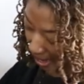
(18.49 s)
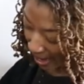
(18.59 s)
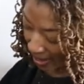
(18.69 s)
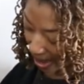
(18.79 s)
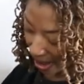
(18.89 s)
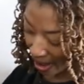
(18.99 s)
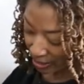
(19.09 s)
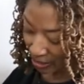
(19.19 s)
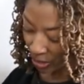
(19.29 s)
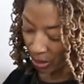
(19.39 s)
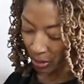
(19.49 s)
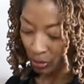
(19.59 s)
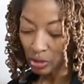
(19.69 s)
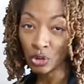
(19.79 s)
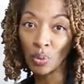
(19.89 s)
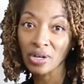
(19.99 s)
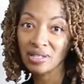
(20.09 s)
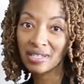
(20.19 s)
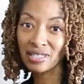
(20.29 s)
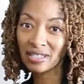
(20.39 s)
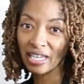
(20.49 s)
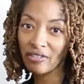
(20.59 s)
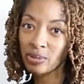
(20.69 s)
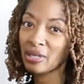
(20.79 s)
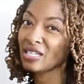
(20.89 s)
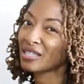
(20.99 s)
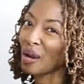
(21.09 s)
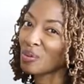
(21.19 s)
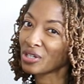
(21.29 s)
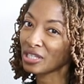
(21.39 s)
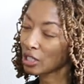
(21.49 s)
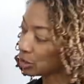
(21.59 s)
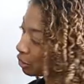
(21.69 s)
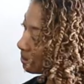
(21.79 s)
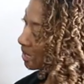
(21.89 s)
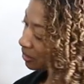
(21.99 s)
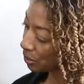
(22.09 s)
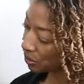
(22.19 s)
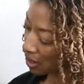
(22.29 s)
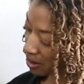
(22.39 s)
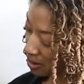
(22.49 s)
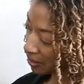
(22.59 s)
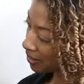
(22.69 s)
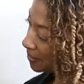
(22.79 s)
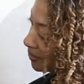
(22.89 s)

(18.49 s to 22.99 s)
And I also shortened the sleeves because they were just a little bit too long.